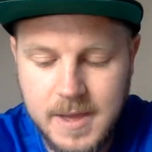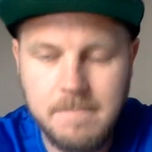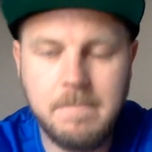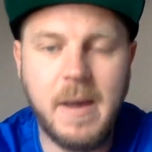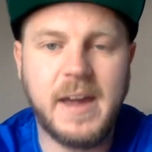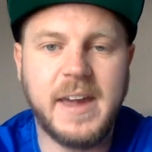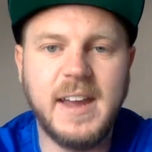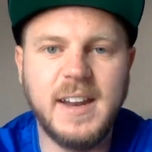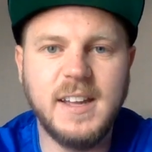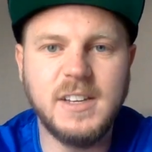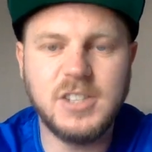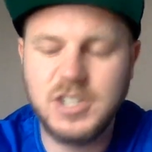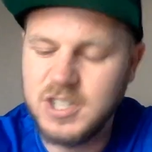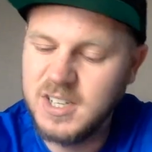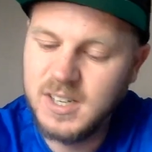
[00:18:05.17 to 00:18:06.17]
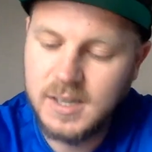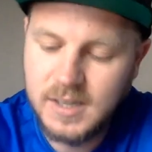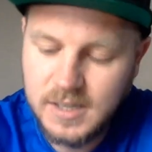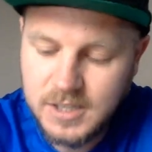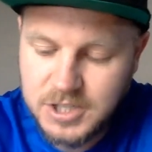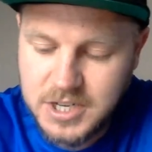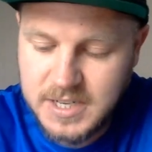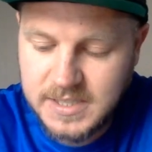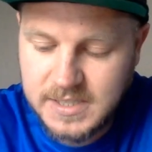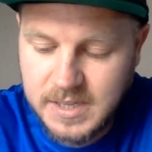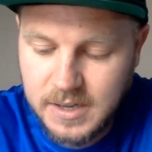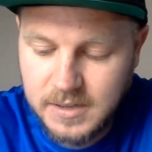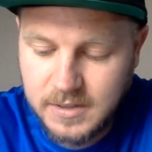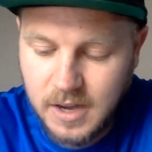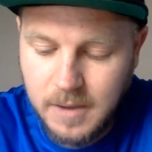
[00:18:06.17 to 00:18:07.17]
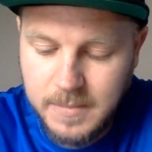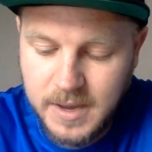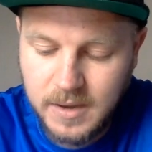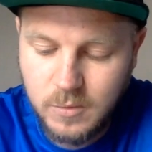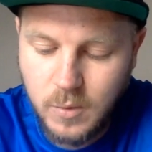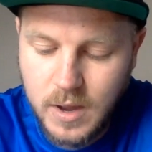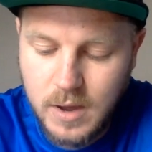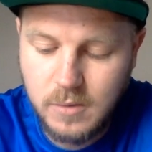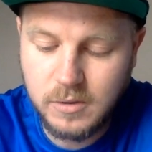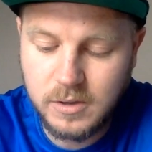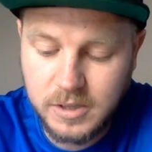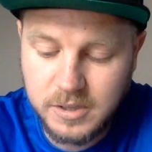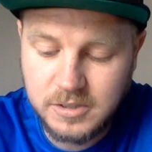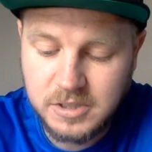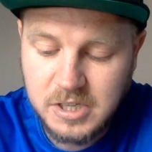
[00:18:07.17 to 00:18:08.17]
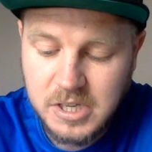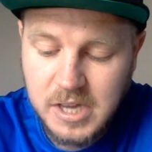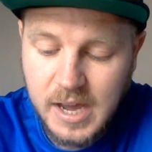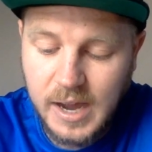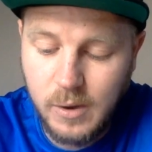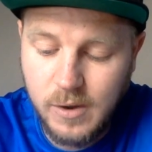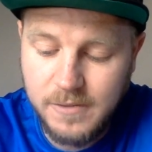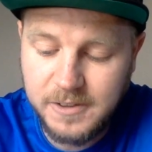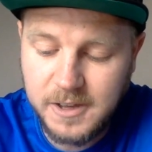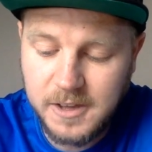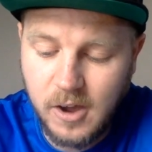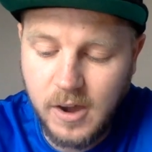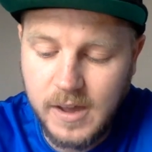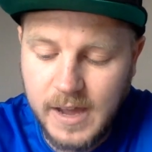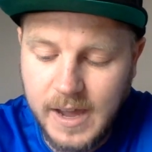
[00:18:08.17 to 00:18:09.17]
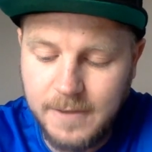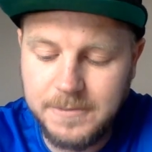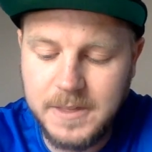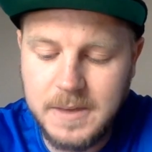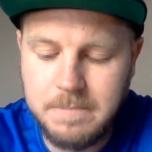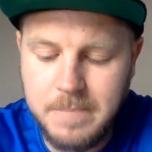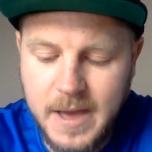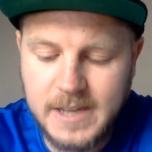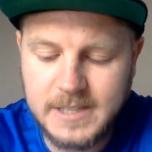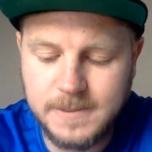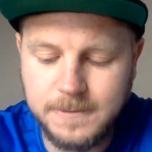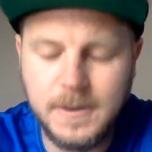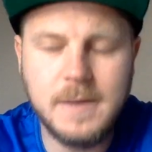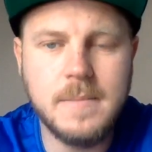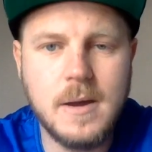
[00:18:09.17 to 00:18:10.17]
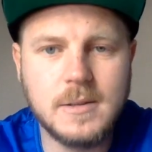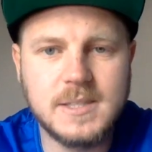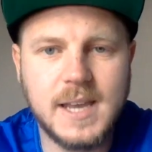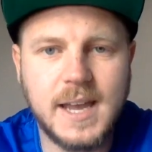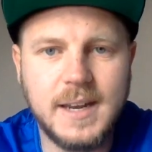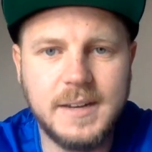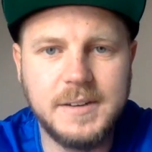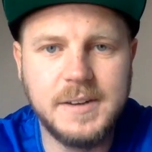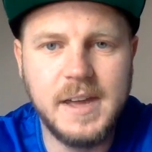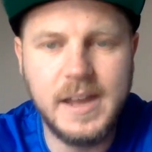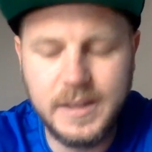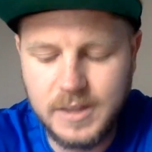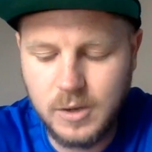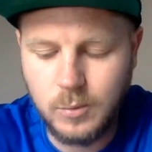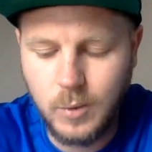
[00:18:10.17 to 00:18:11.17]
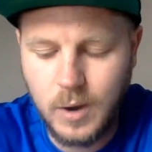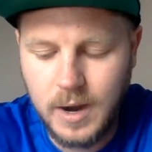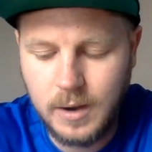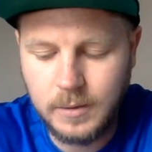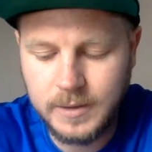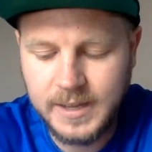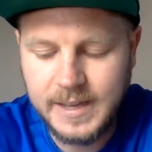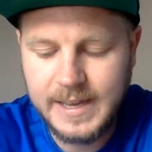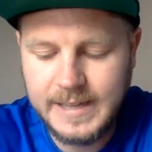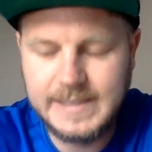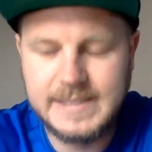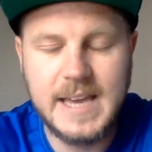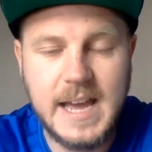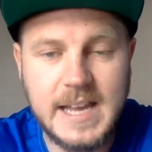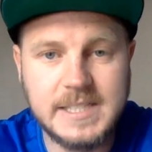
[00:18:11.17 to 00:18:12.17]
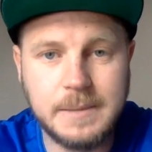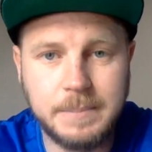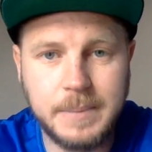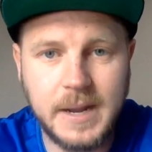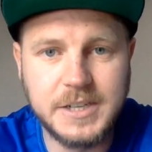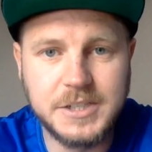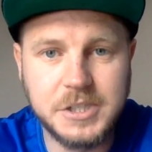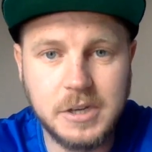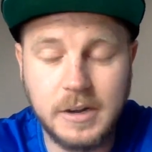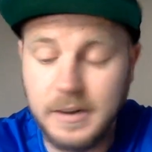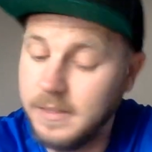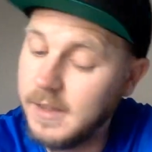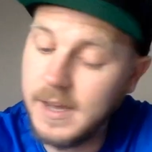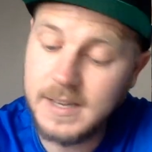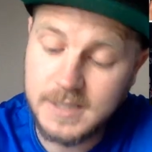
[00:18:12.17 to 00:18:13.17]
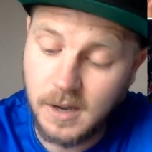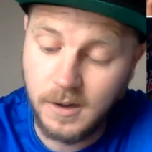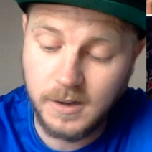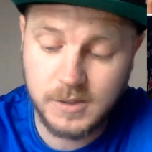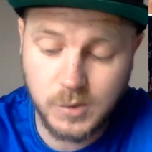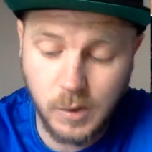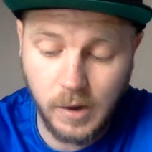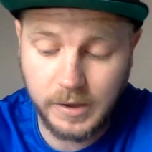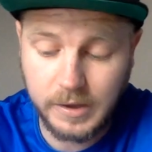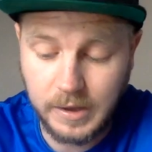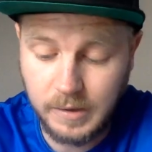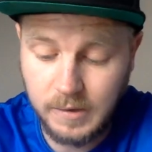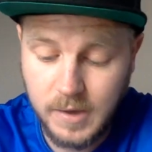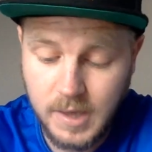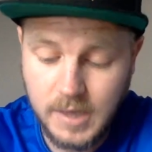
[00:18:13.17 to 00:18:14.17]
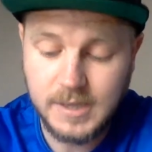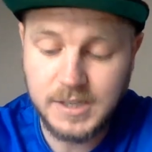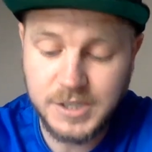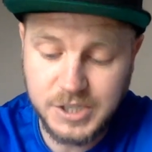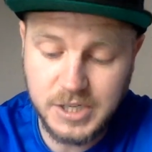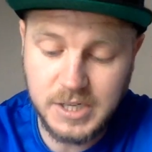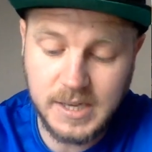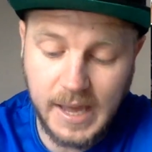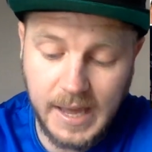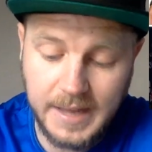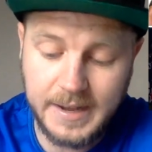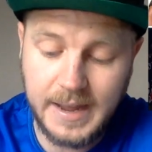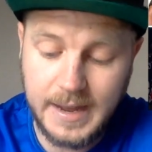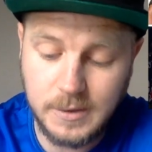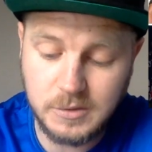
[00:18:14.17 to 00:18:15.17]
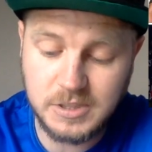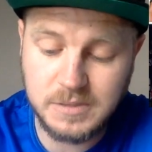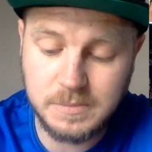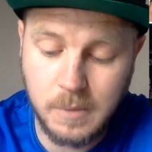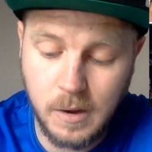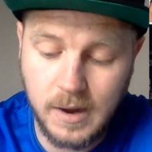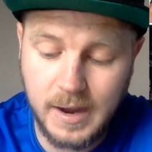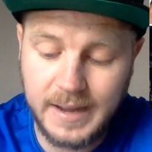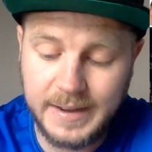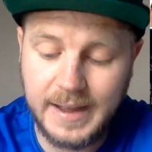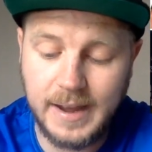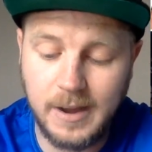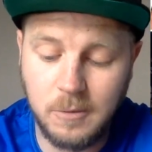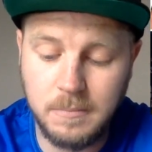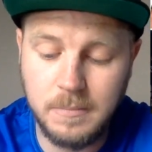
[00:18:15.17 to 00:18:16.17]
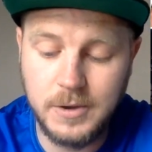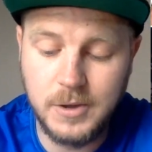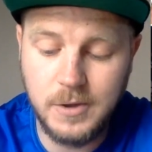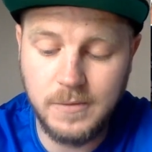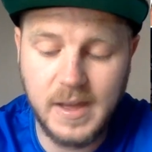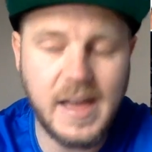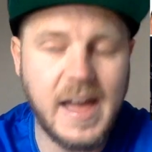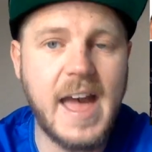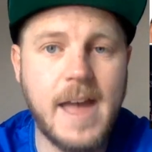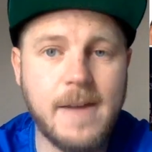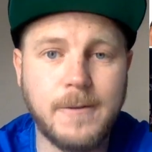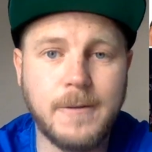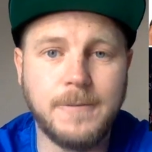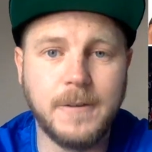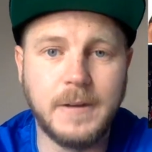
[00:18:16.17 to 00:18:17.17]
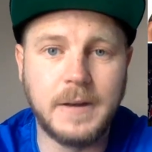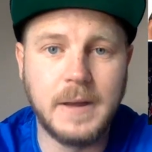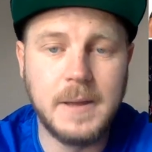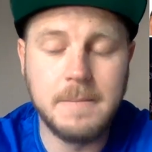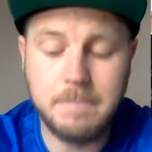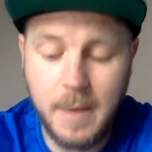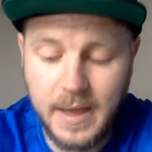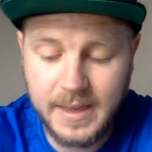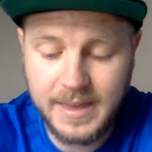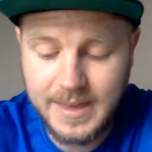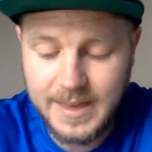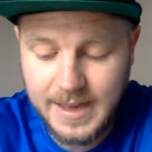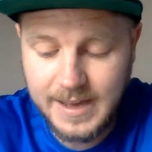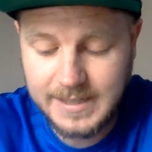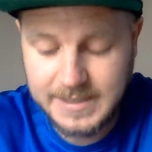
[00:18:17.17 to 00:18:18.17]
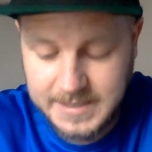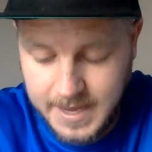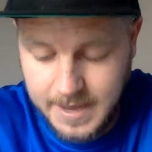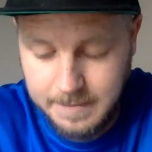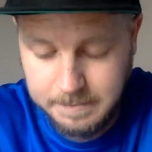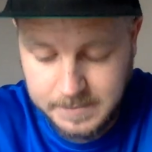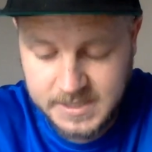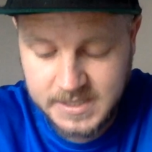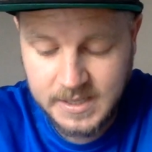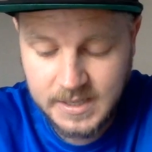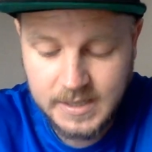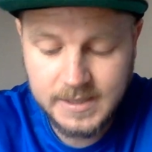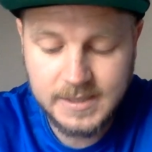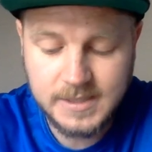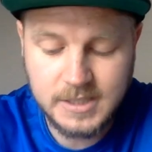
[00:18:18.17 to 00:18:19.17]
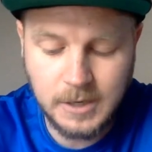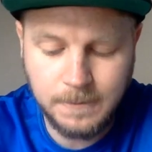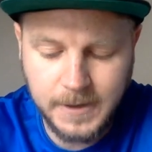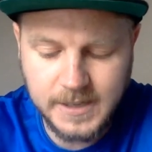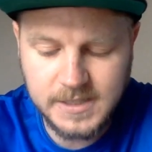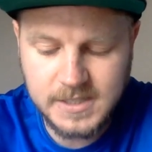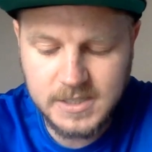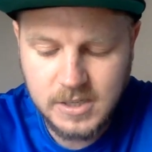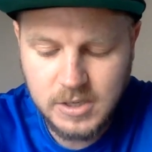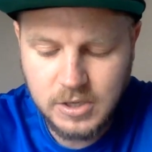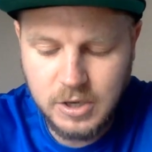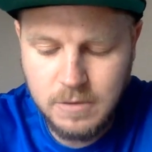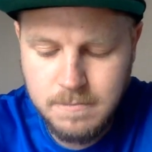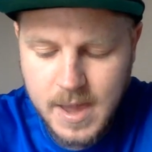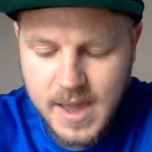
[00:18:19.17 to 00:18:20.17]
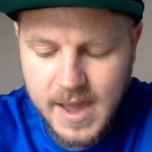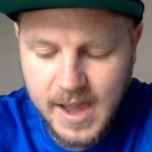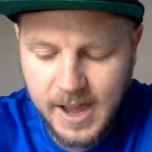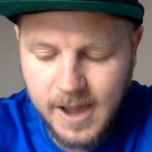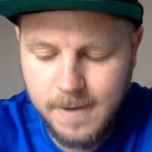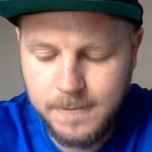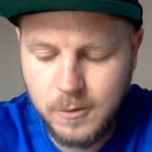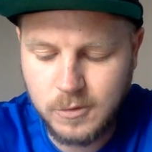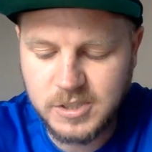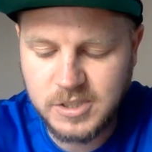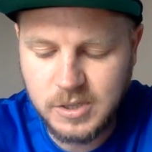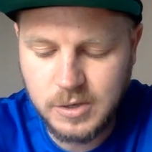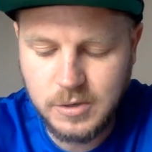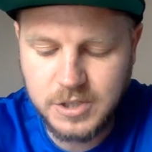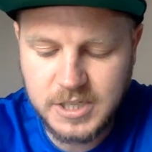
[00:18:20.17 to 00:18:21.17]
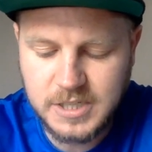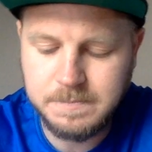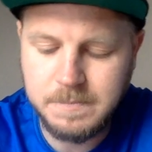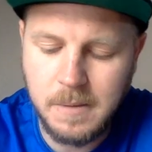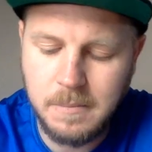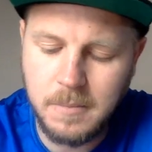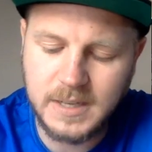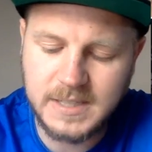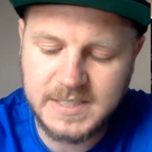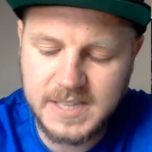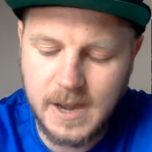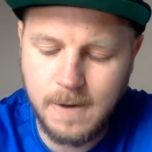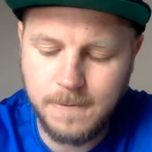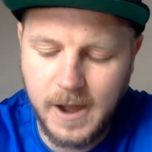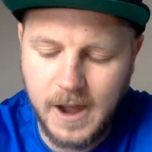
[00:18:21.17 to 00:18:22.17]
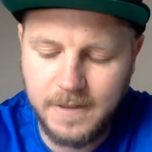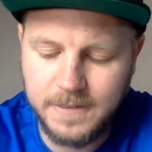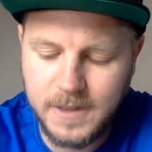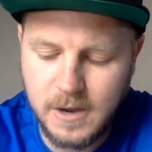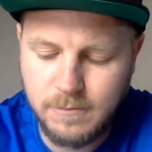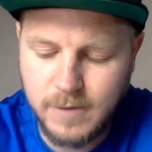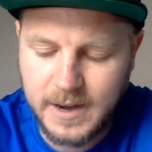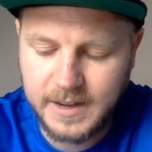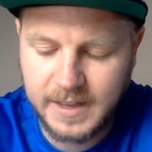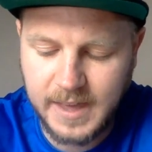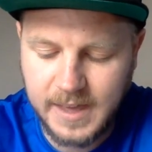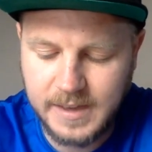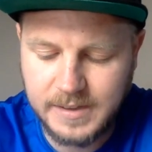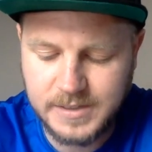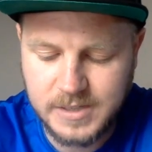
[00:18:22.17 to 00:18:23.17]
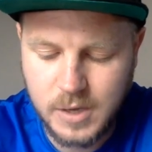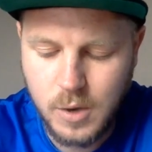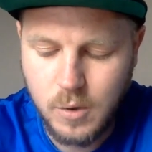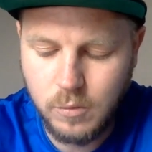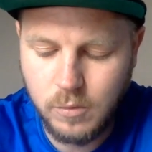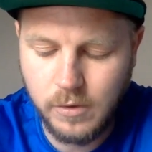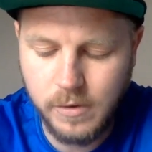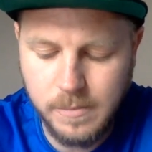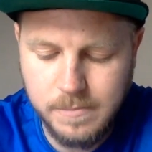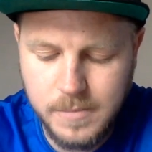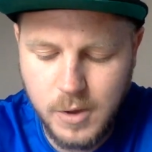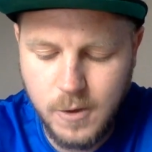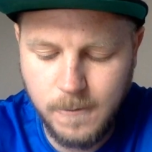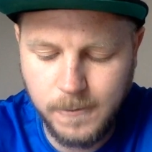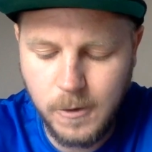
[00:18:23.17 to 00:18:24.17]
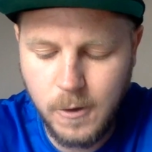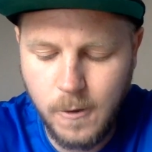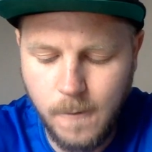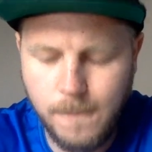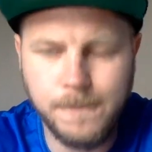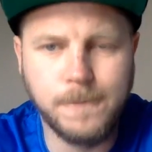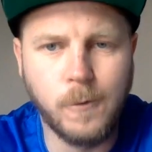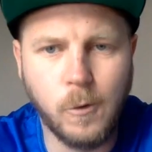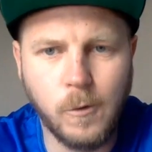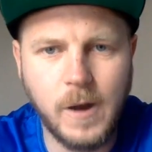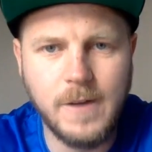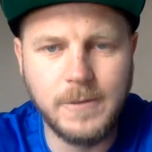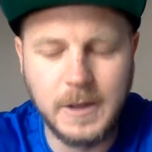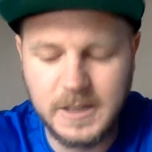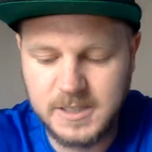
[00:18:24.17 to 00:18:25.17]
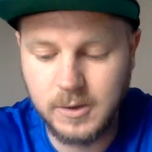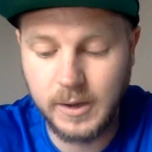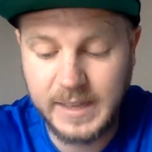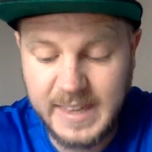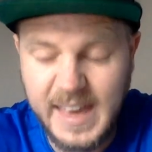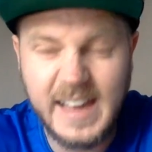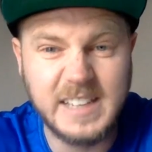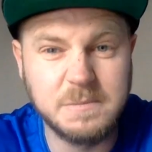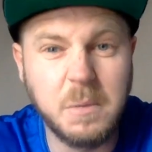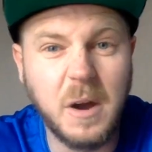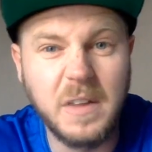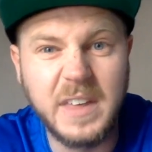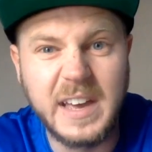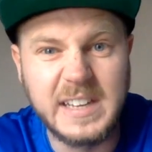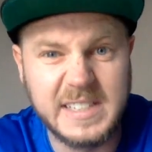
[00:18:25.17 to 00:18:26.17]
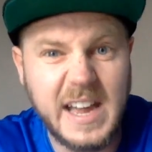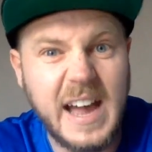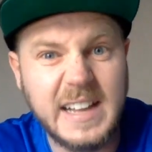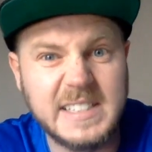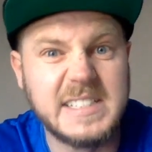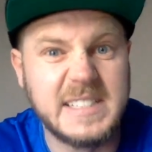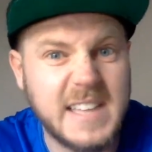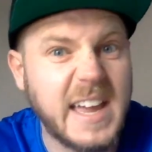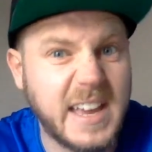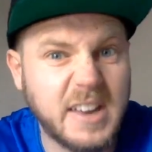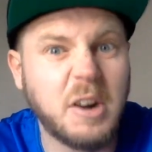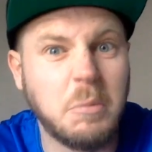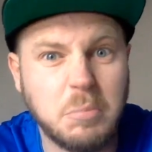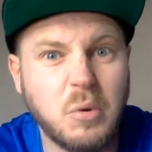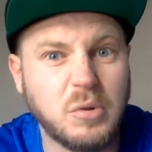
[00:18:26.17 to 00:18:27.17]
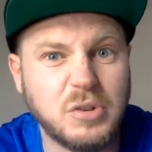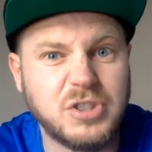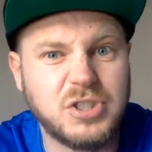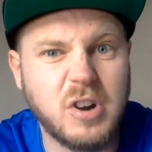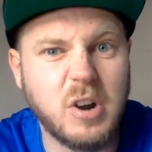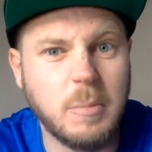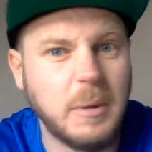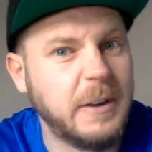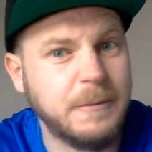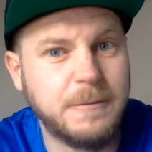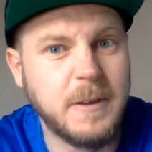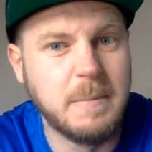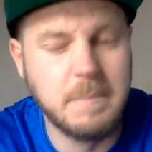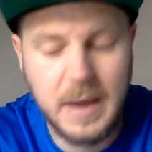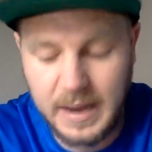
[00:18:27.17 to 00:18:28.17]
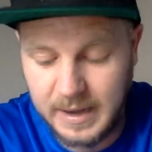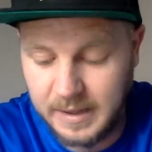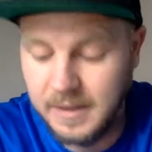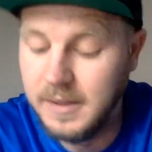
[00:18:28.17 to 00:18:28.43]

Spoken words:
Becky Lynch. She's good. I mean, well, good. However, I have the best female talent in the world in Tessa Blanchard. And that is hard to argue. She can outsmart and outmaneuver everything Becky attempts. So Vince, you may have your stooges, but myself and the Eradicators will remove you forever. So I guess by this, Ads has taken on Braun Strowman and Finn Balor.